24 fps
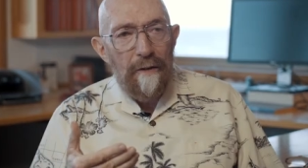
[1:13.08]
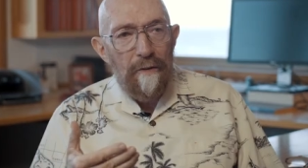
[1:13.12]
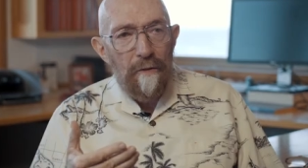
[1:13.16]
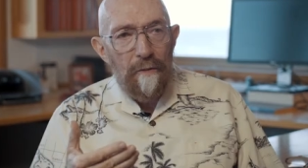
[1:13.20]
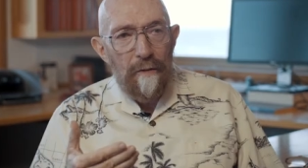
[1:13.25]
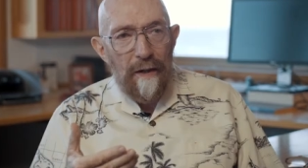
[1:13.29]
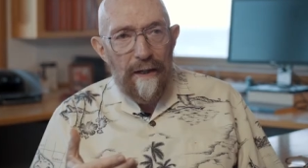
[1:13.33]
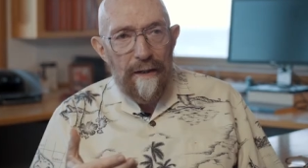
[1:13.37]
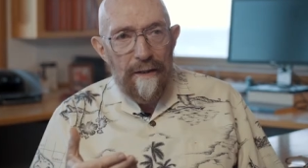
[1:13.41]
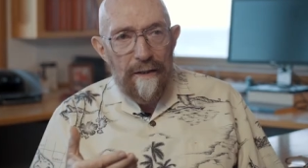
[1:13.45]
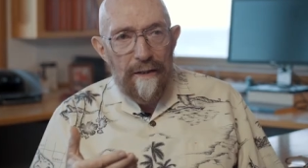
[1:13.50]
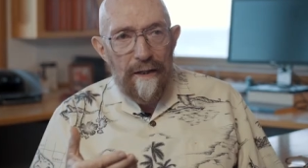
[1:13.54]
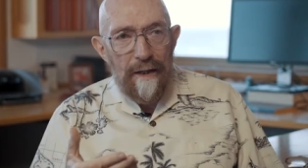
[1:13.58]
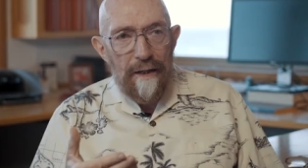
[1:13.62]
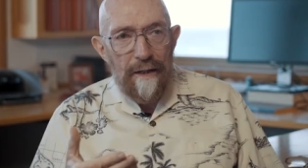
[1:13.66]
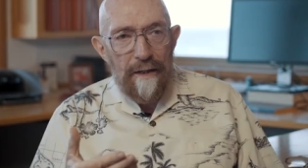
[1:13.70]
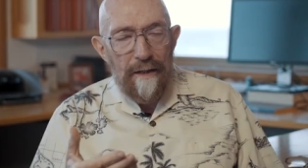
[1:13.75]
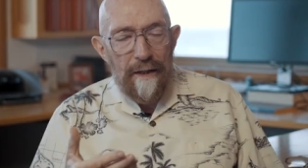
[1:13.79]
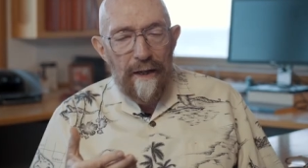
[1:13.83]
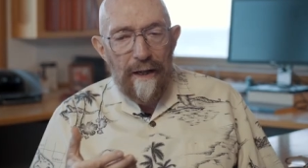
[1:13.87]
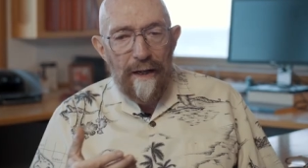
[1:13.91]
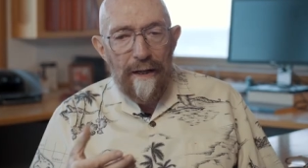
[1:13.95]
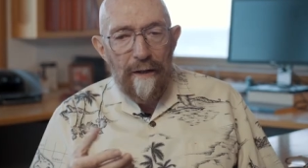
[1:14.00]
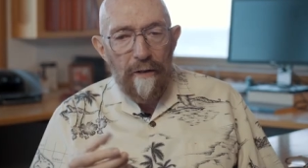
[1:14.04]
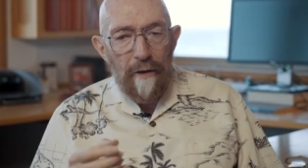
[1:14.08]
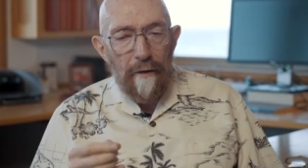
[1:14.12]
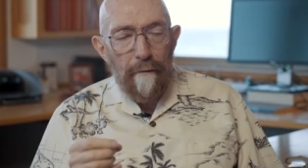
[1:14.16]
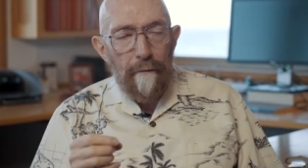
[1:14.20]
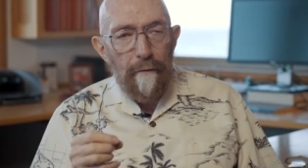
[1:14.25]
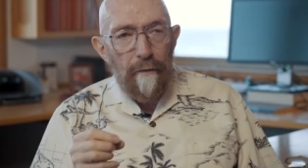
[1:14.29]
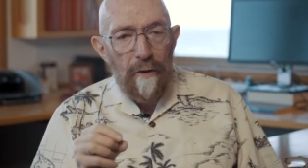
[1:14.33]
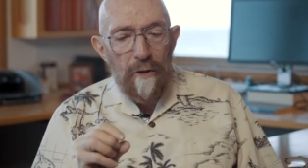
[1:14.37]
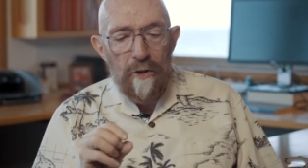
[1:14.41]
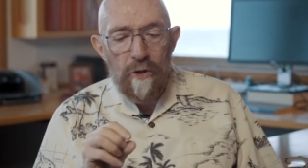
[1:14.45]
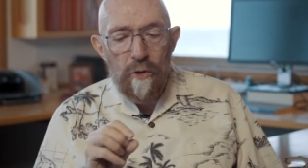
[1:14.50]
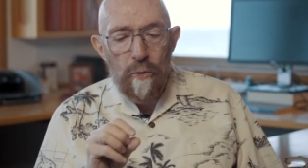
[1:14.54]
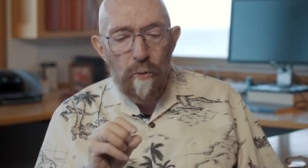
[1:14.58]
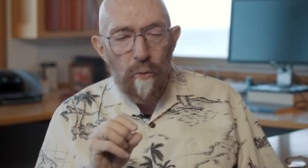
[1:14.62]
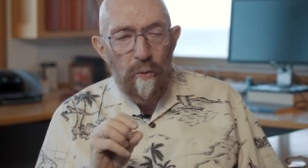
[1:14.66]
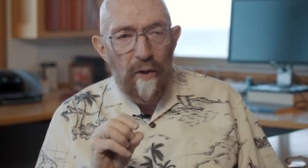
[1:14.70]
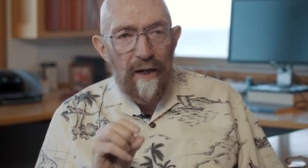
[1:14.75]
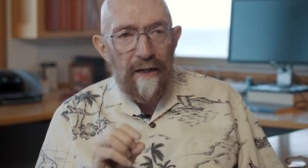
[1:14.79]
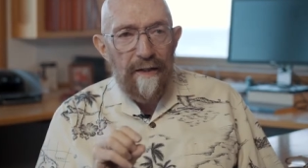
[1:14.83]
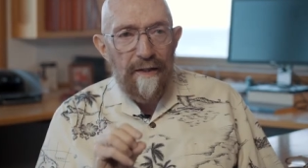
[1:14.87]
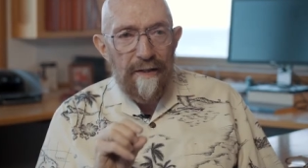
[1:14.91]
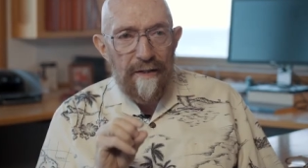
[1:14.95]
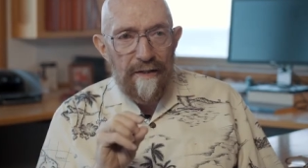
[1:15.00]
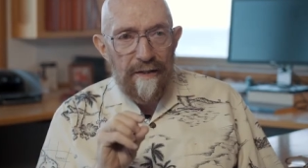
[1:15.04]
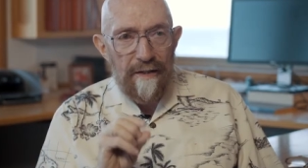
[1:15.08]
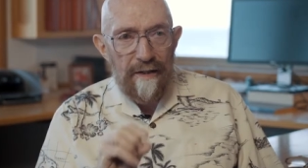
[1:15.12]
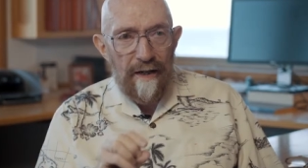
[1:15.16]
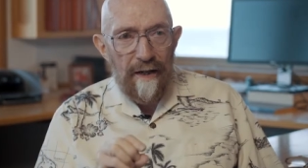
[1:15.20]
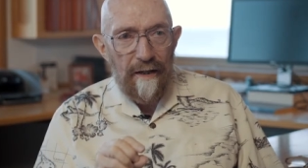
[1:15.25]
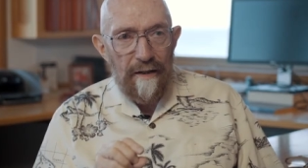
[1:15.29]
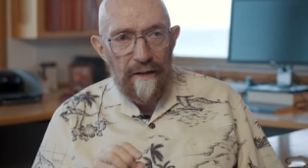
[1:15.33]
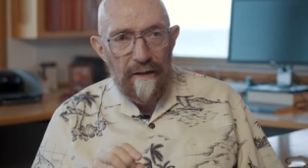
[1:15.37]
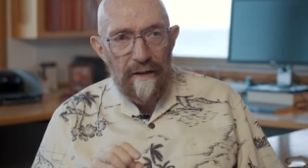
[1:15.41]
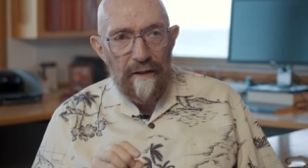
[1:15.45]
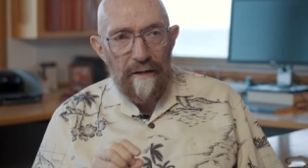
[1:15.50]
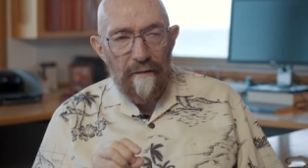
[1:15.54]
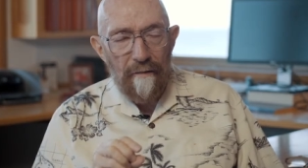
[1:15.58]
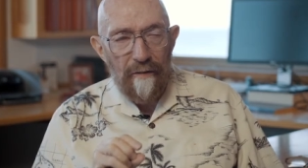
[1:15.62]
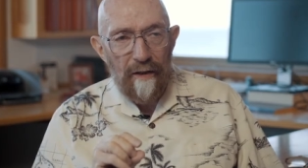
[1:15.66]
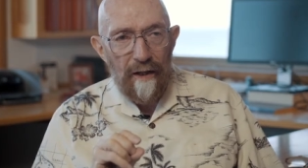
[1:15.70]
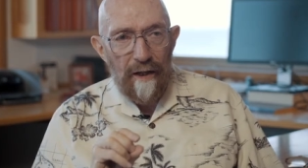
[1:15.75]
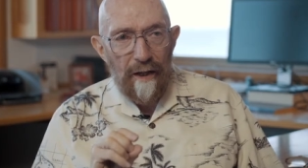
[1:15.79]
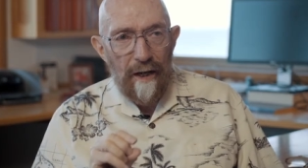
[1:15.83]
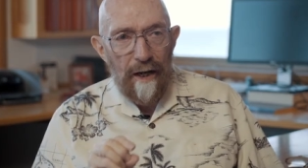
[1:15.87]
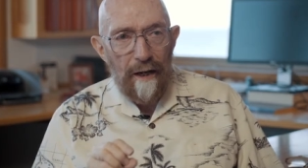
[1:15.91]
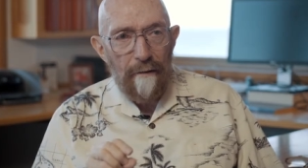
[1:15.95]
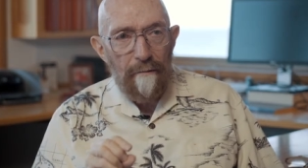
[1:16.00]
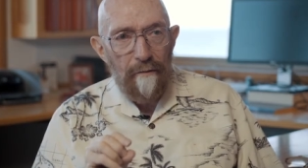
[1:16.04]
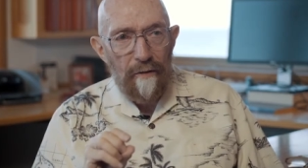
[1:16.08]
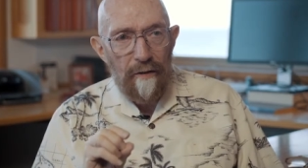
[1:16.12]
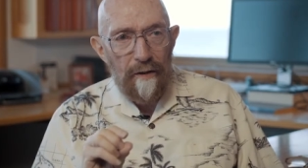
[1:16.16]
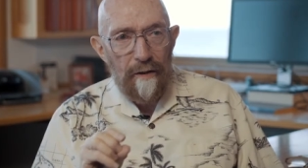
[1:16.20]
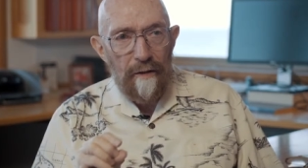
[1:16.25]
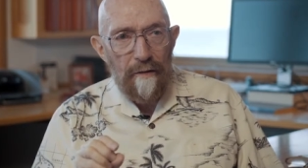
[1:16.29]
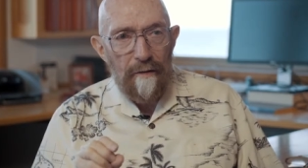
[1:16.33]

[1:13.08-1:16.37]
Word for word: in great detail the first one second of the life of the